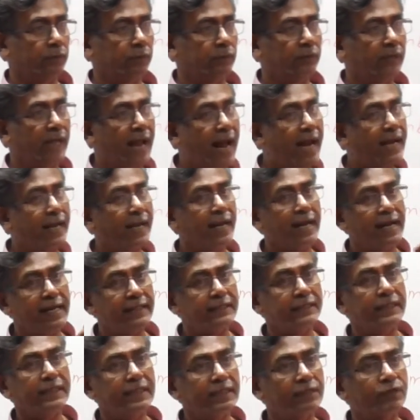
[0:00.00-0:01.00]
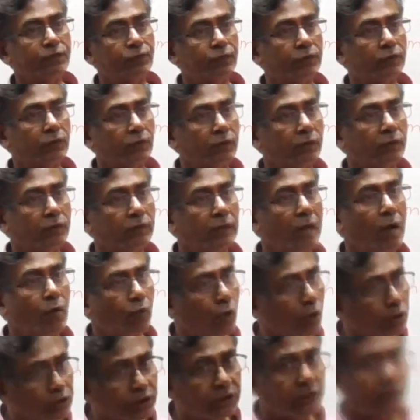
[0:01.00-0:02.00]
That energy is now
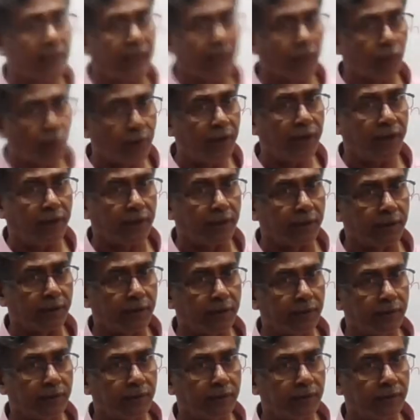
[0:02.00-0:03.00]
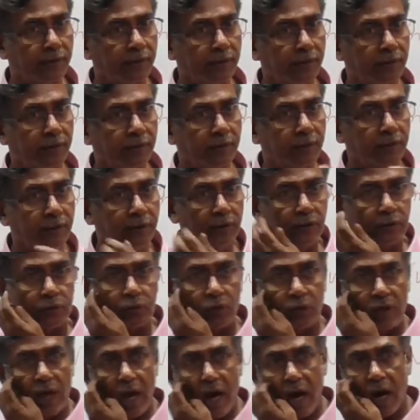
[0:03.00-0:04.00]
constant. Okay.
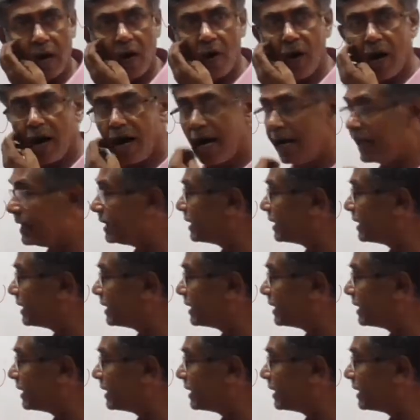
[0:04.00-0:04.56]
So now I